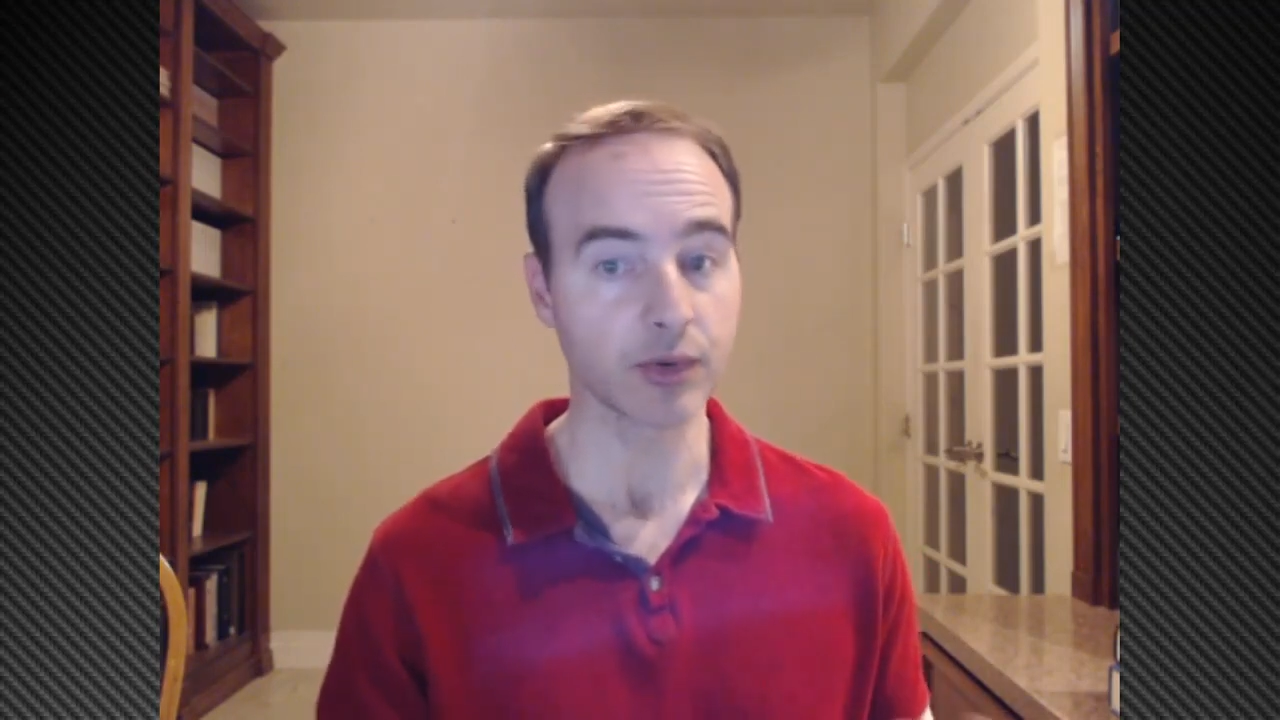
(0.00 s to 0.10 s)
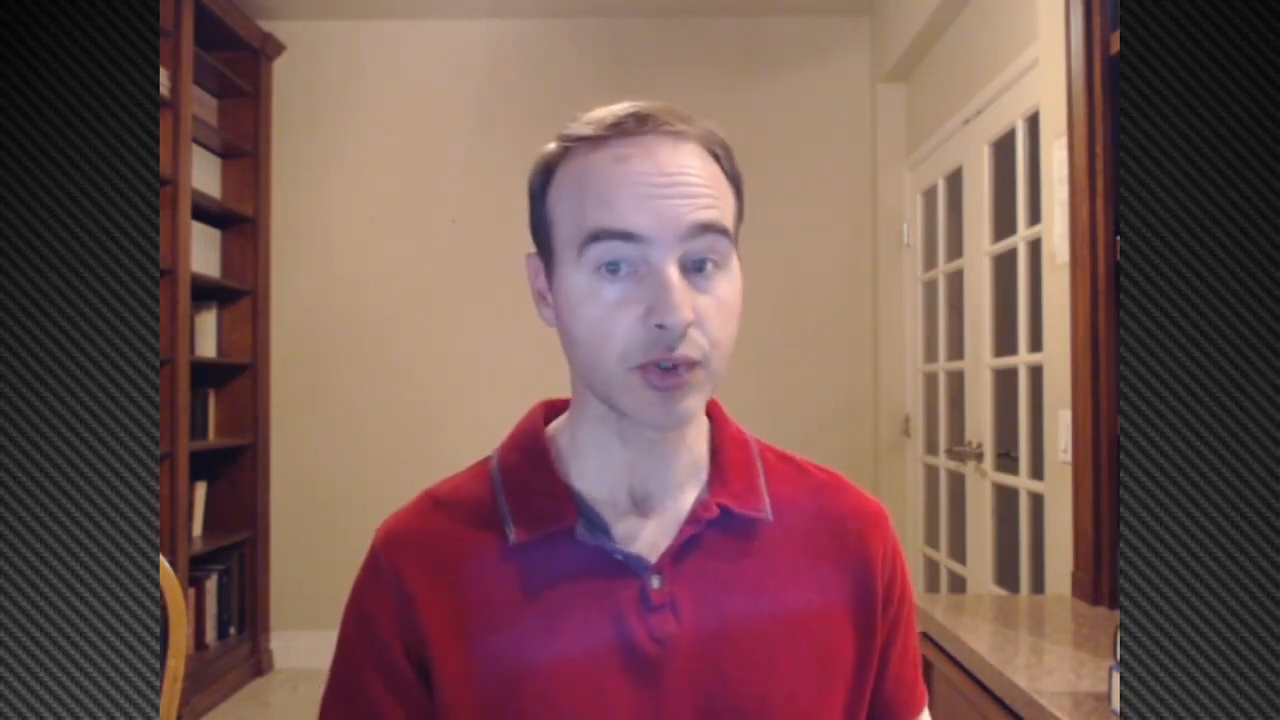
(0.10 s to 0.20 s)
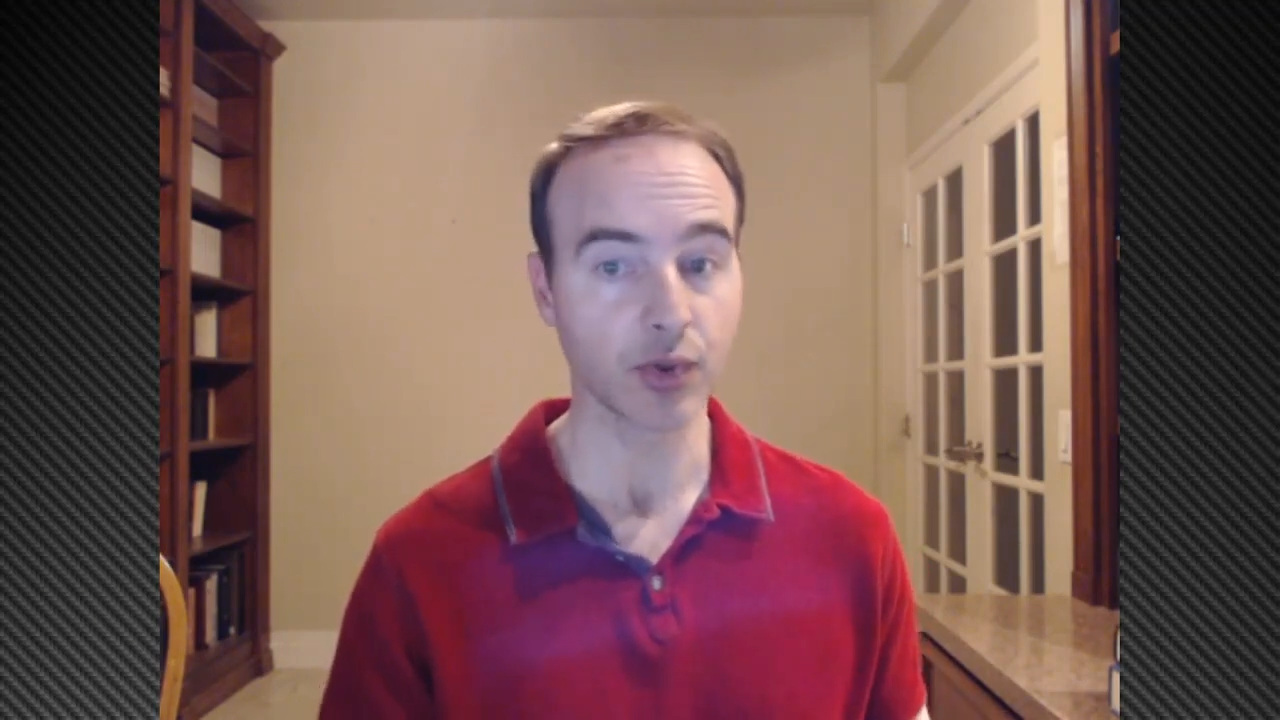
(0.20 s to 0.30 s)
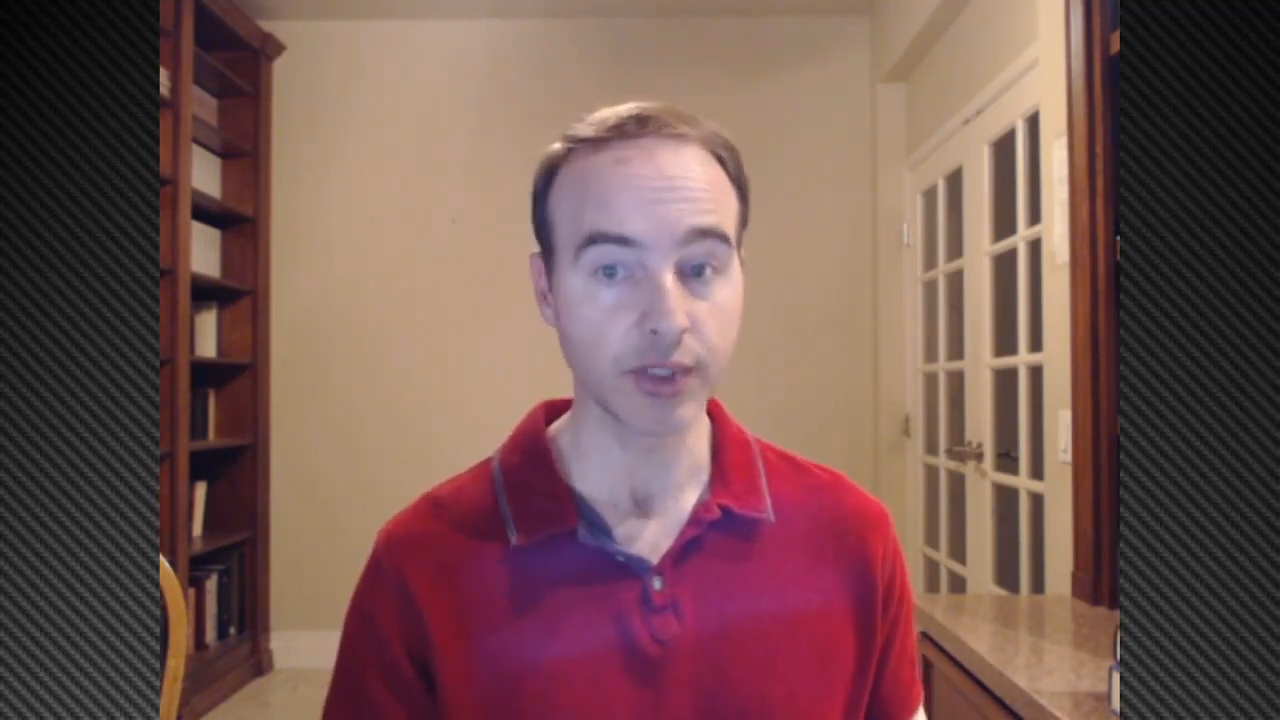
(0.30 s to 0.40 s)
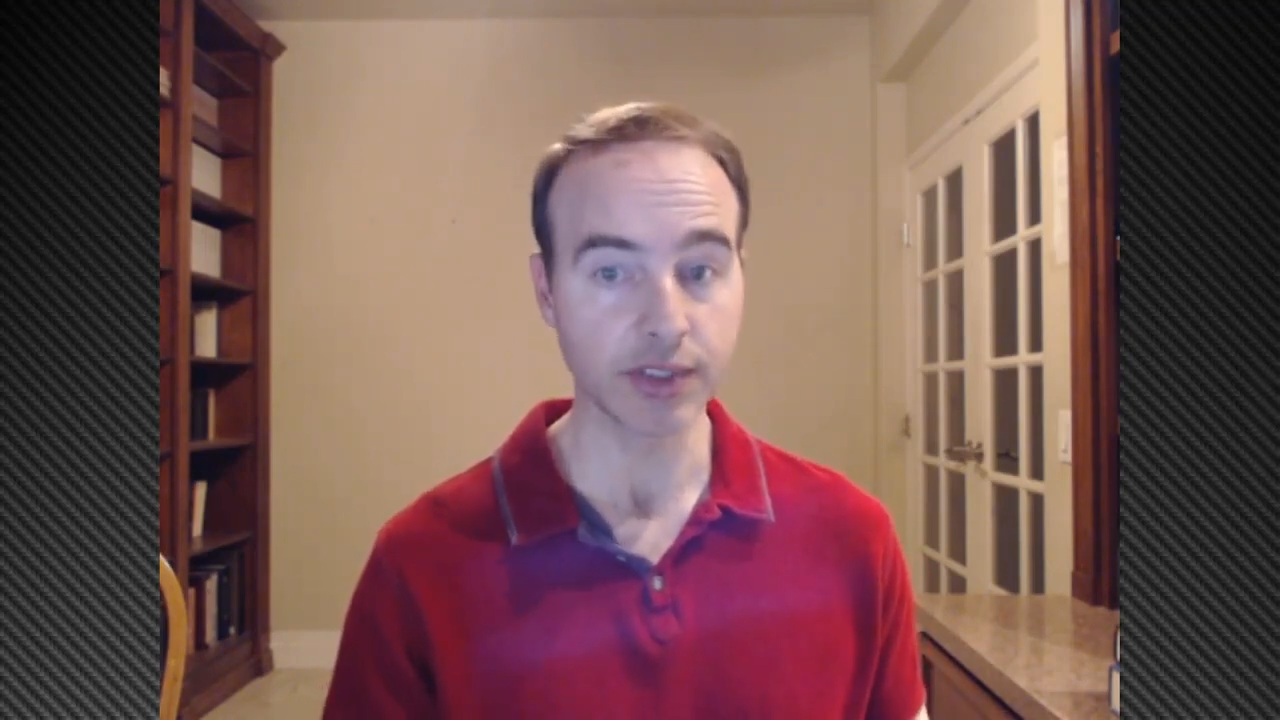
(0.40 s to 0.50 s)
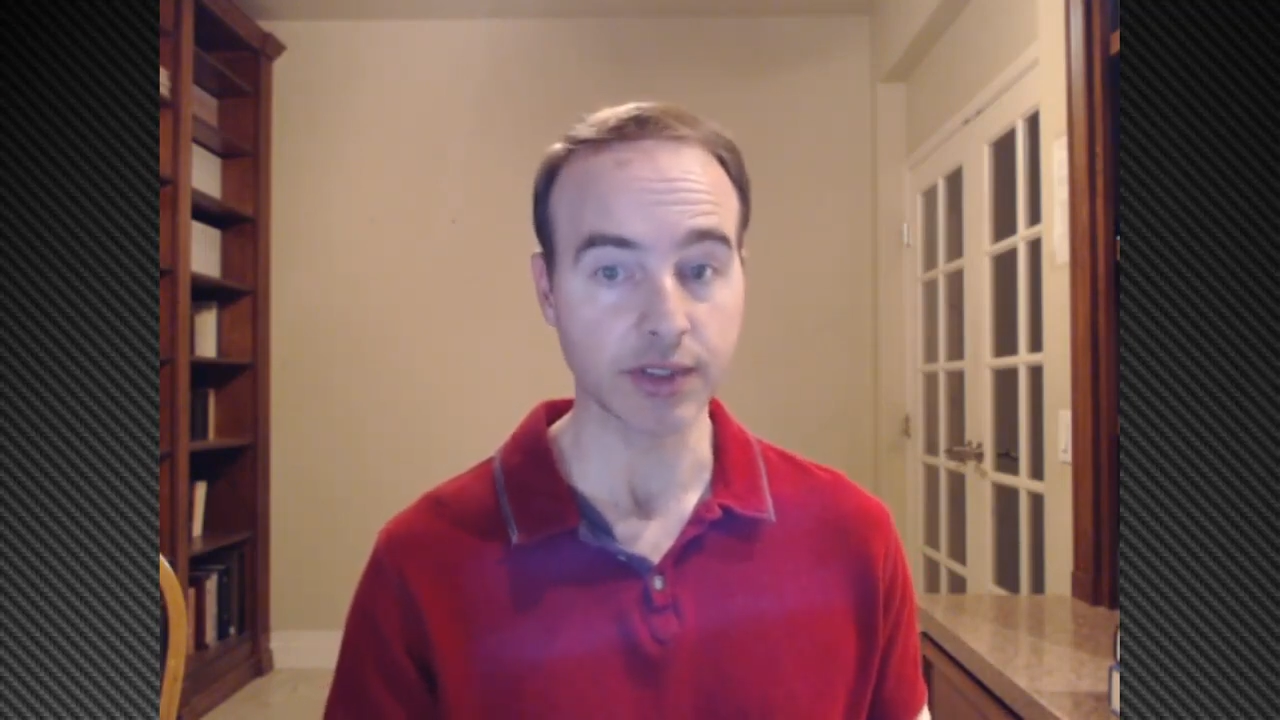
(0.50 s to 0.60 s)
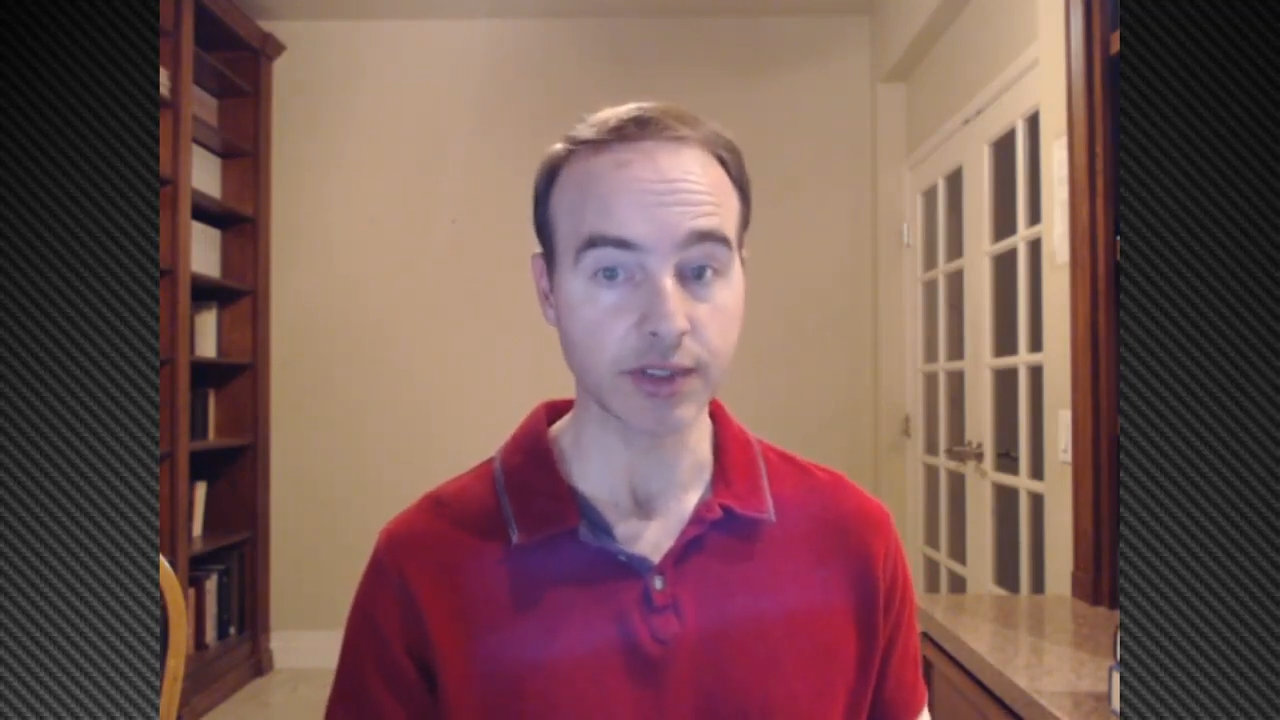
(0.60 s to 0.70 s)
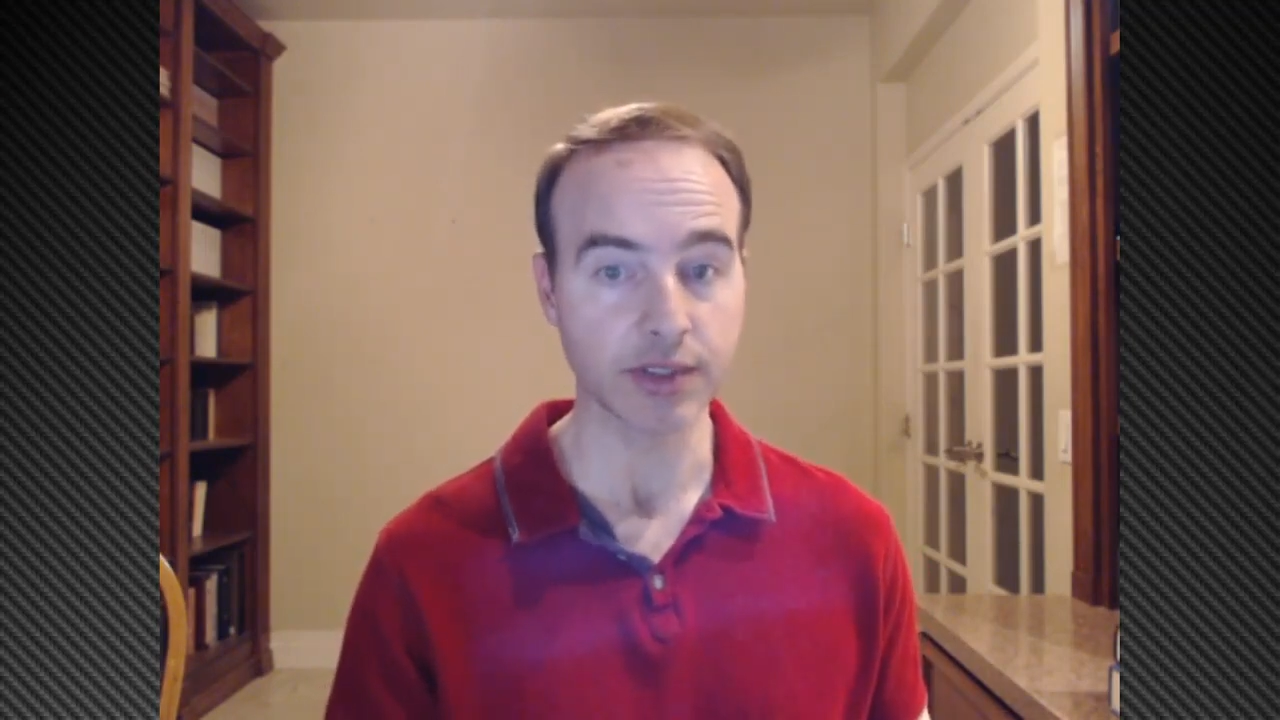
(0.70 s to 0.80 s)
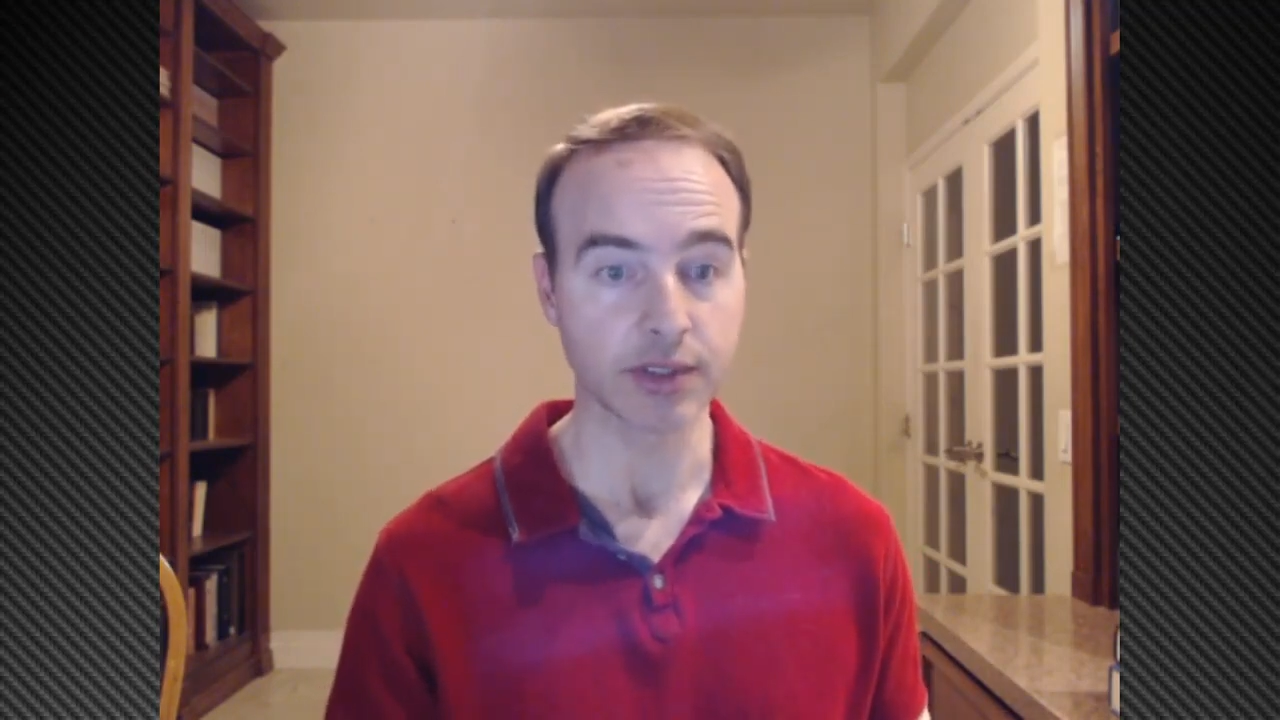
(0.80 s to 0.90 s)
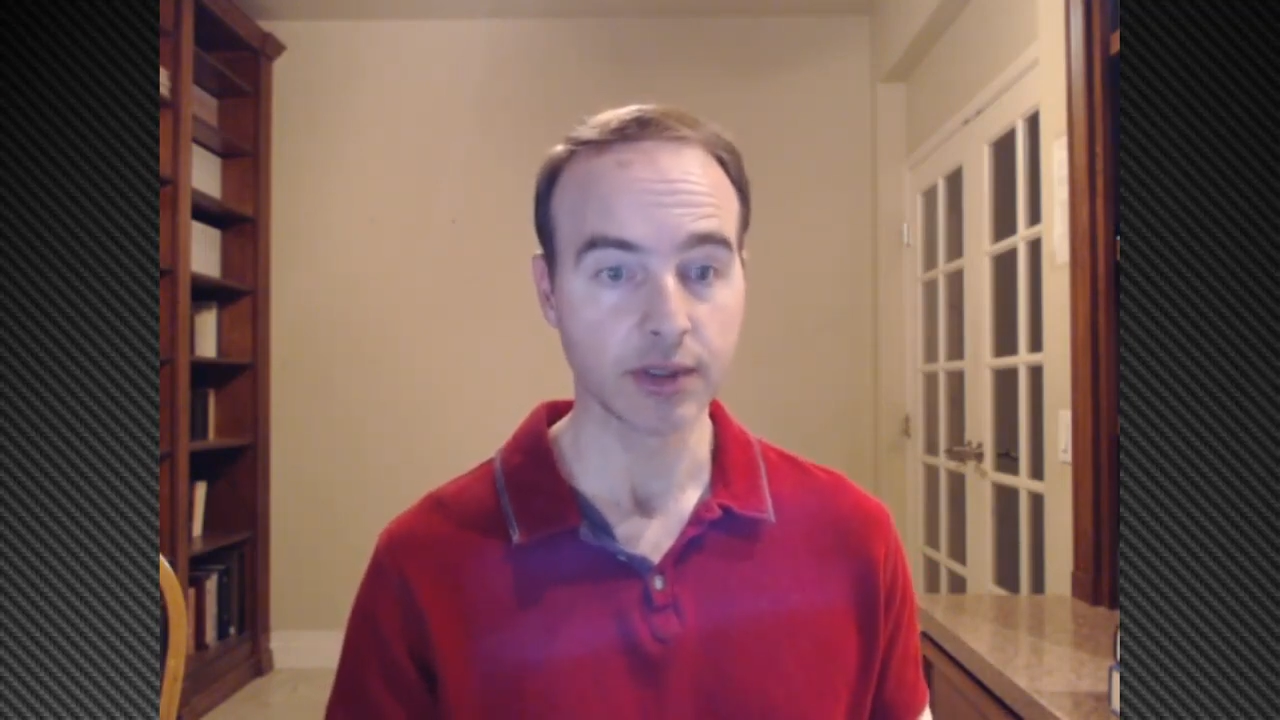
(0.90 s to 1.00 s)

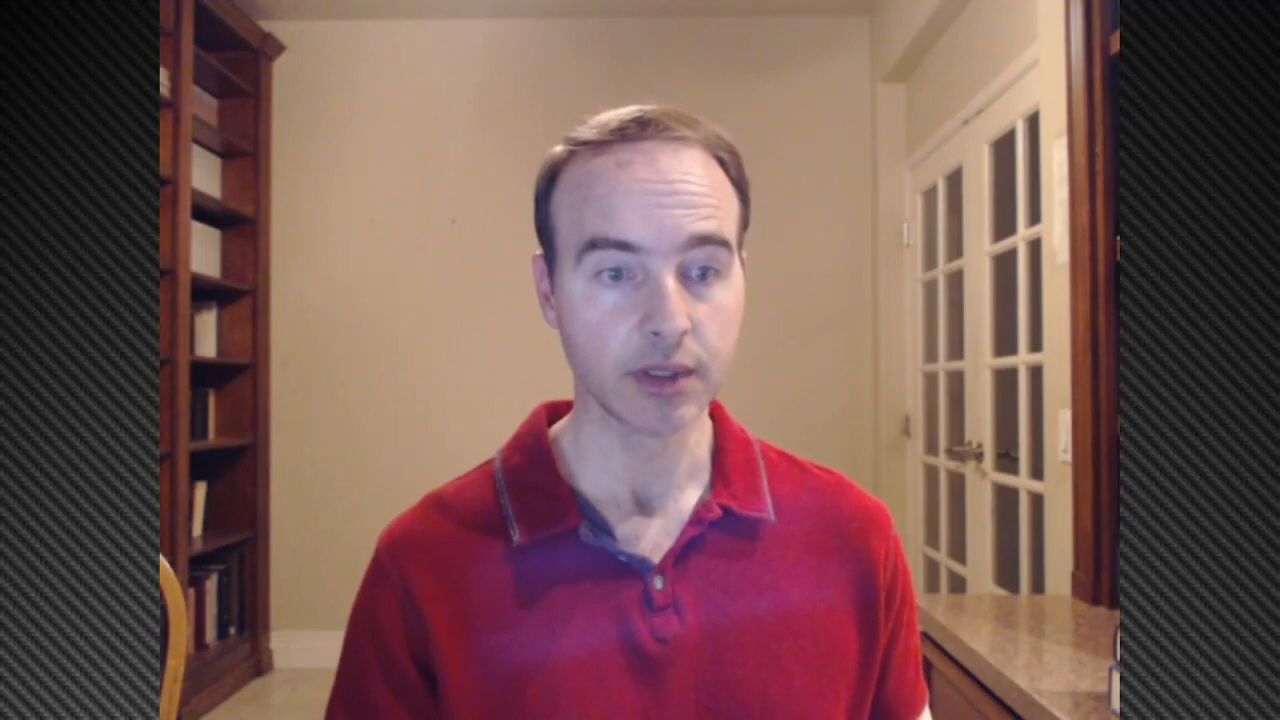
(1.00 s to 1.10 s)
choices